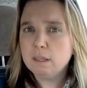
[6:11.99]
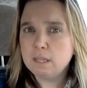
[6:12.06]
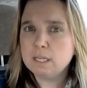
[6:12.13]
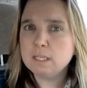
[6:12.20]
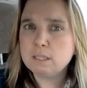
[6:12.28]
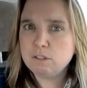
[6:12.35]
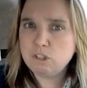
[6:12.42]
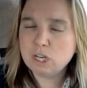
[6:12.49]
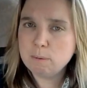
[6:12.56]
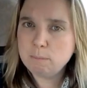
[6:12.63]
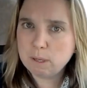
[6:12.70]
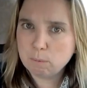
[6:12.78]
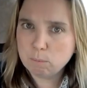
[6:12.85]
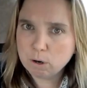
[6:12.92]
This
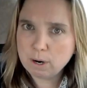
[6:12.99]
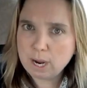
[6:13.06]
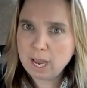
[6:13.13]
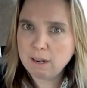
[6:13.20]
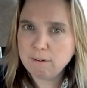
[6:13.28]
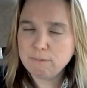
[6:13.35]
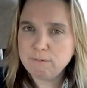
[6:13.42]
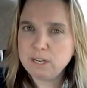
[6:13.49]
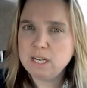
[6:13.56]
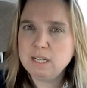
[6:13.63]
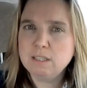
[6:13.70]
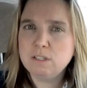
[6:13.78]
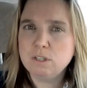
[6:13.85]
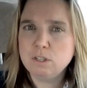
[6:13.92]
gym that we're at
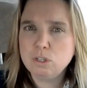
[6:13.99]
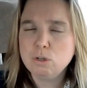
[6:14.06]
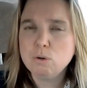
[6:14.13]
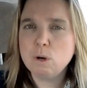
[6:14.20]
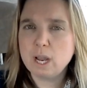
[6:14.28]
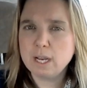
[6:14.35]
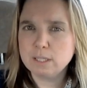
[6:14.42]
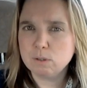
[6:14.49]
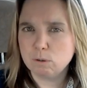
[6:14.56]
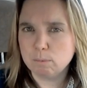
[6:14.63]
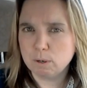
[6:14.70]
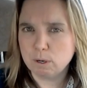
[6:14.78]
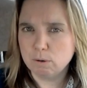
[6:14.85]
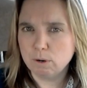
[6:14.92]
feeds to two high
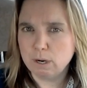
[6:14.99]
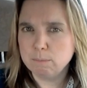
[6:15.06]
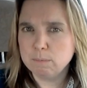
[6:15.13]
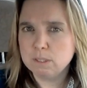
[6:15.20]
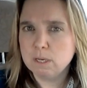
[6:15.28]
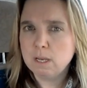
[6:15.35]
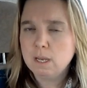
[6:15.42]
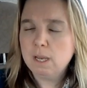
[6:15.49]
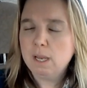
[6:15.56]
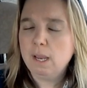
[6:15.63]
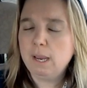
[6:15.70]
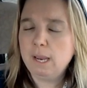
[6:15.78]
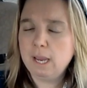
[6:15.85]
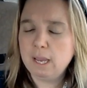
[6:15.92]
school programs
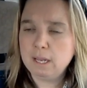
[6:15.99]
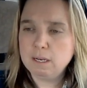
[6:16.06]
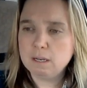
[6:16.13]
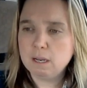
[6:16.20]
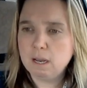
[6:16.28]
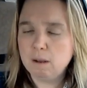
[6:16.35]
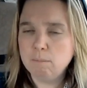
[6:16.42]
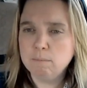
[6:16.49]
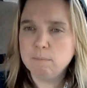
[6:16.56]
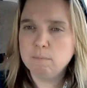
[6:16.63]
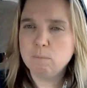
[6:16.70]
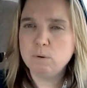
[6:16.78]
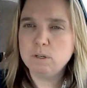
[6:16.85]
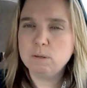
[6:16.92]
and
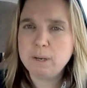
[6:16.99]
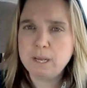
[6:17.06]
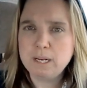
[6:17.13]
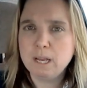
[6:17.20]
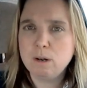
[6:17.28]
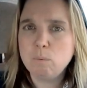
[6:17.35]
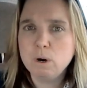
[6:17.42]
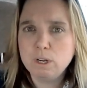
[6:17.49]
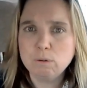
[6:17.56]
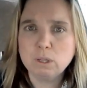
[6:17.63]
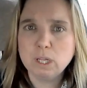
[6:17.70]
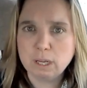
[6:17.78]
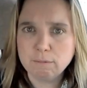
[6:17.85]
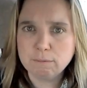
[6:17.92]
um, depending on where
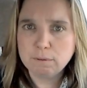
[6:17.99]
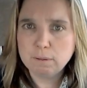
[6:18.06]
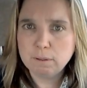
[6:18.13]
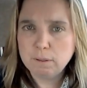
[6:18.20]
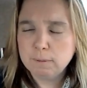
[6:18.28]
you live.